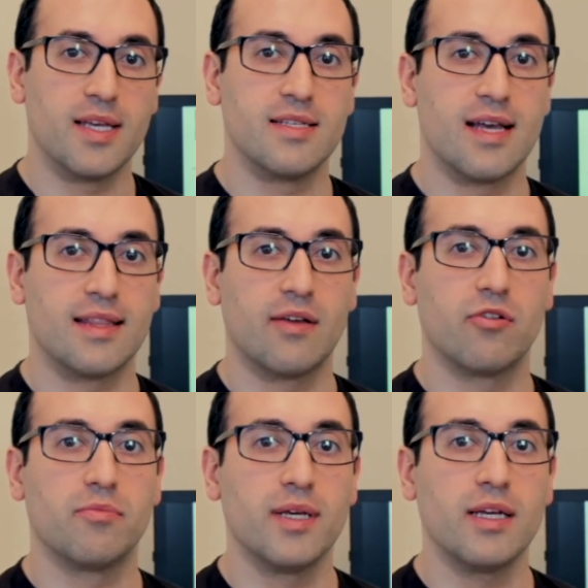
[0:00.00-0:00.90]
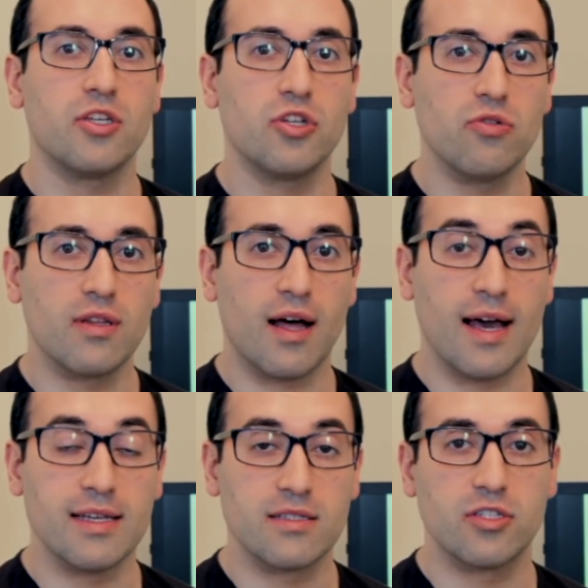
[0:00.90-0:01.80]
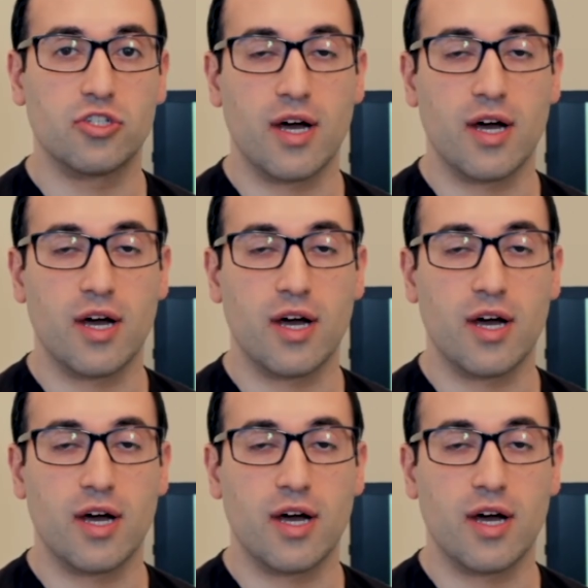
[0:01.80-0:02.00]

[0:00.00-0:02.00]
is that they were being utilized to